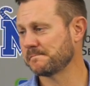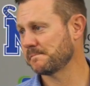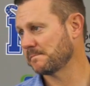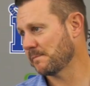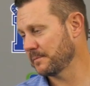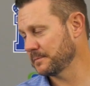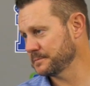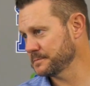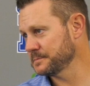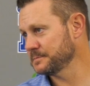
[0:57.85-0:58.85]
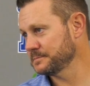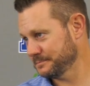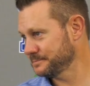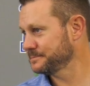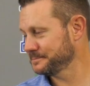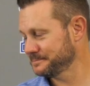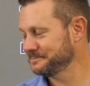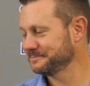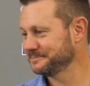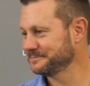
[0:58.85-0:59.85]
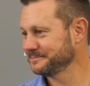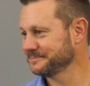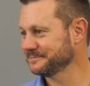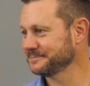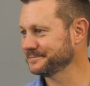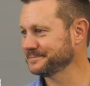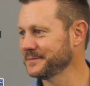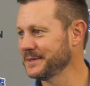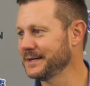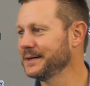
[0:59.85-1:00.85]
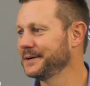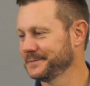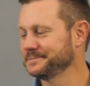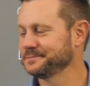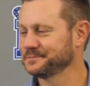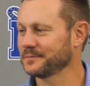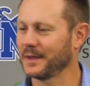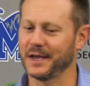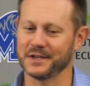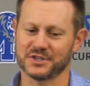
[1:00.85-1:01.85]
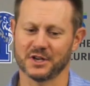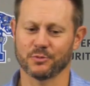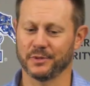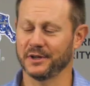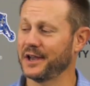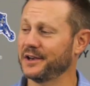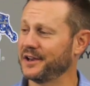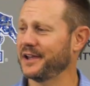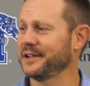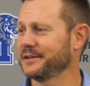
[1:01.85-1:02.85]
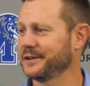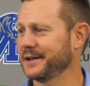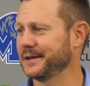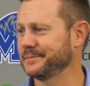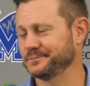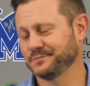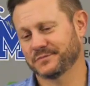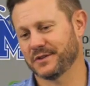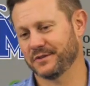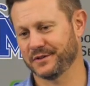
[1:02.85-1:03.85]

get the obvious questions out of the way, do you have any injury updates starting with Seth? Yeah, Seth will be day to day um, to,